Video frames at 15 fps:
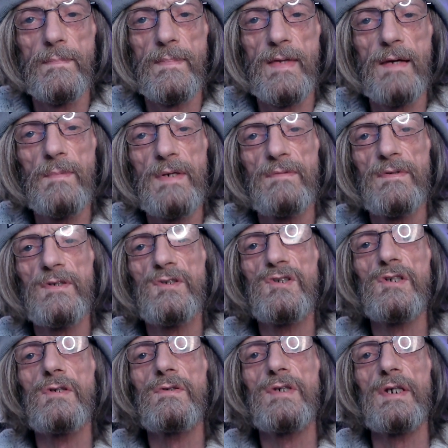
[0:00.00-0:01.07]
and we have a
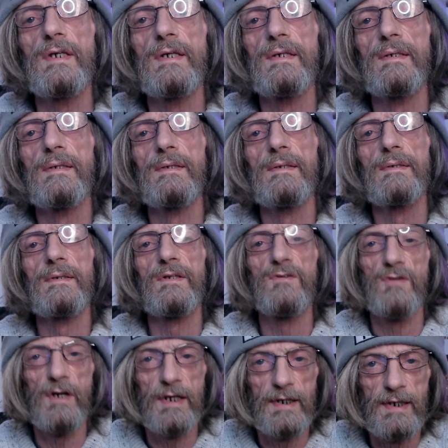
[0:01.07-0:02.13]
duty to
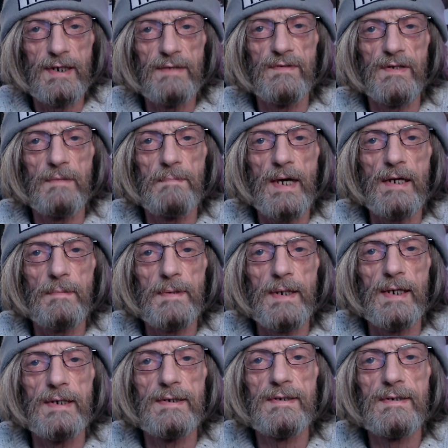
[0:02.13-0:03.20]
try and leave it a better
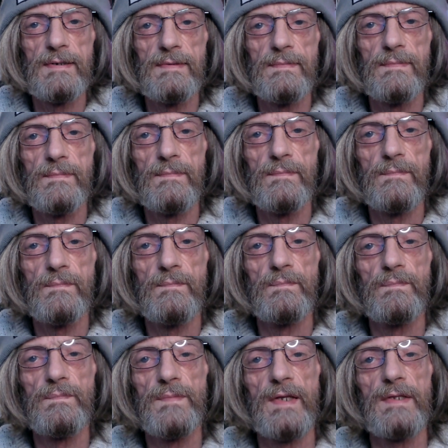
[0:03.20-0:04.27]
place
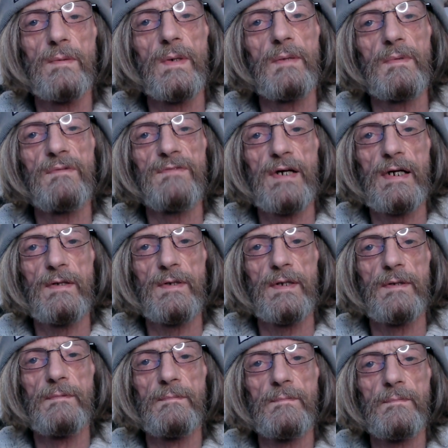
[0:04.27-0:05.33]
than the way we found it,
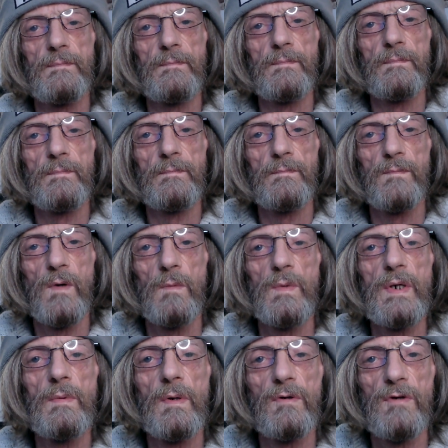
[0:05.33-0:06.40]
what we
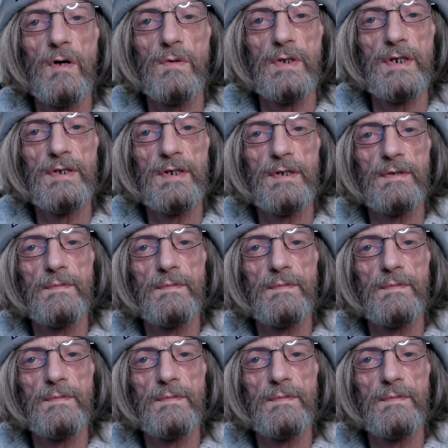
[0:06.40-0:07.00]
were grown into.